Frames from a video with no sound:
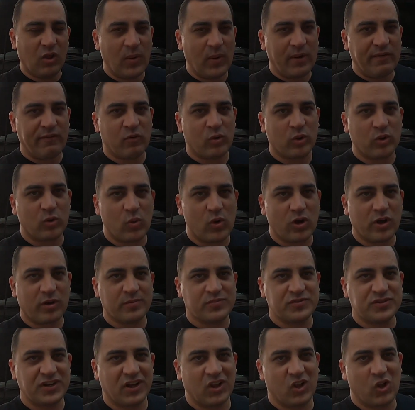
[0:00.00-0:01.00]
everyone, welcome to the
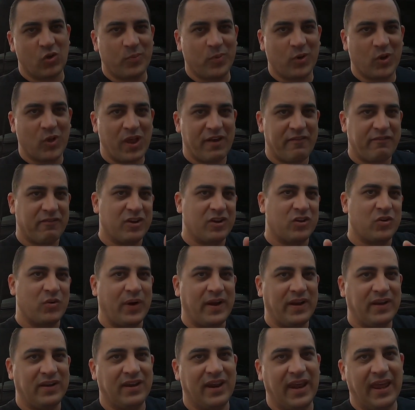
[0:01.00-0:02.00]
channel. Hope you're all having a
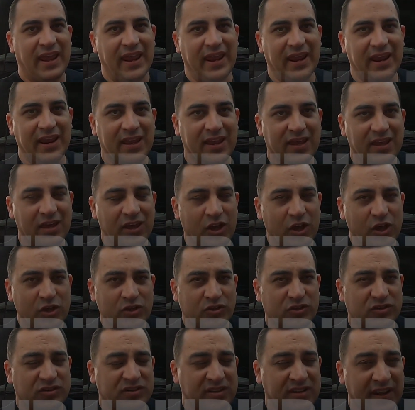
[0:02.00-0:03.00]
great day. So
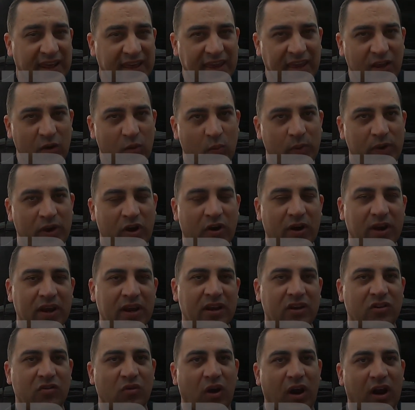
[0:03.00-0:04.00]
today we are in the
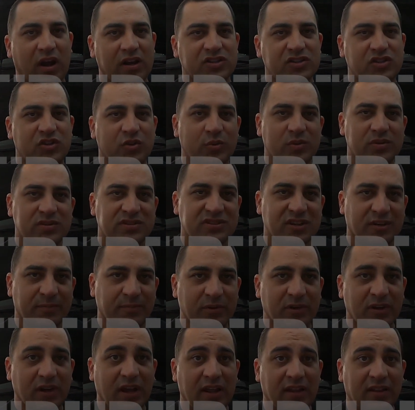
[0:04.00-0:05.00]
garage doing something
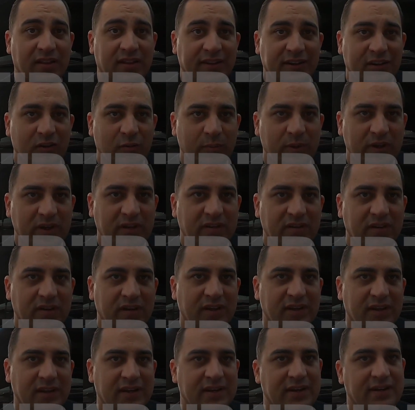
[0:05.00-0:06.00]
a little bit
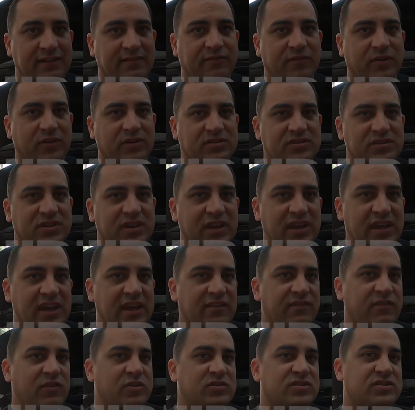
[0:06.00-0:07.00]
different. If
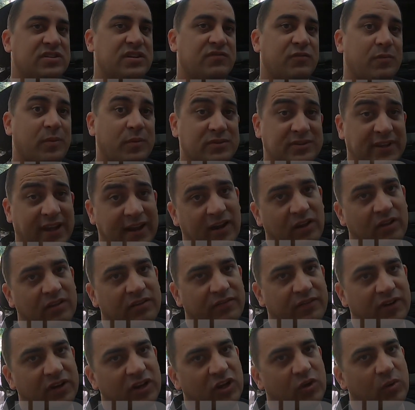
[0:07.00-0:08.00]
you see from the title of the
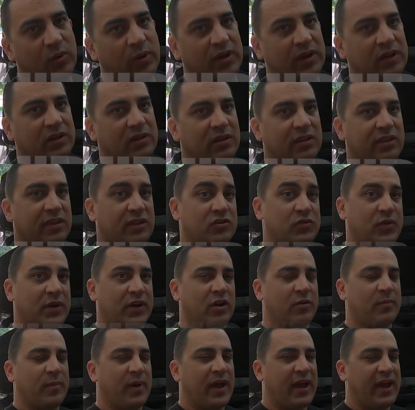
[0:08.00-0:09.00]
video and the Durango
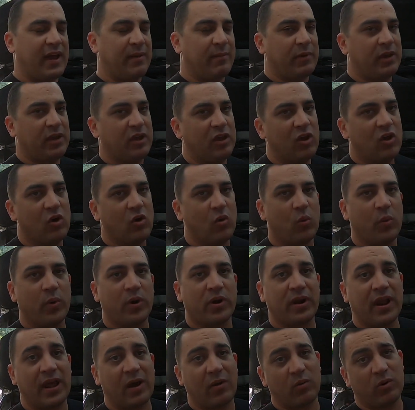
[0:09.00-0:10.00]
behind me, we're
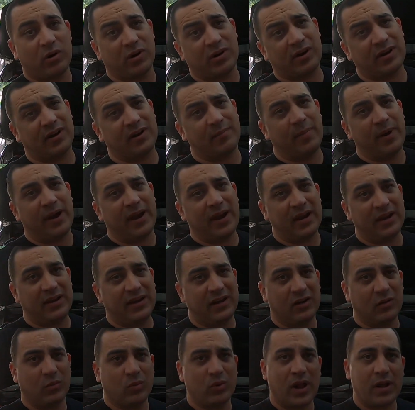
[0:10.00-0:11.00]
not working on the Pioneer,
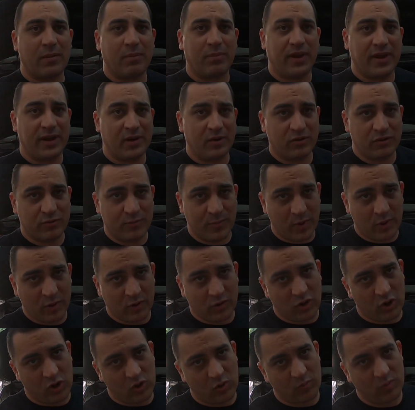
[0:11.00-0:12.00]
we're not playing with the
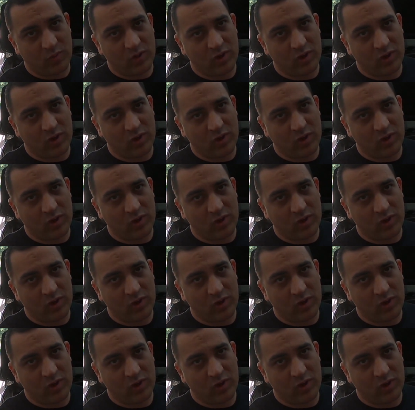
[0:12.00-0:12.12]
motorhome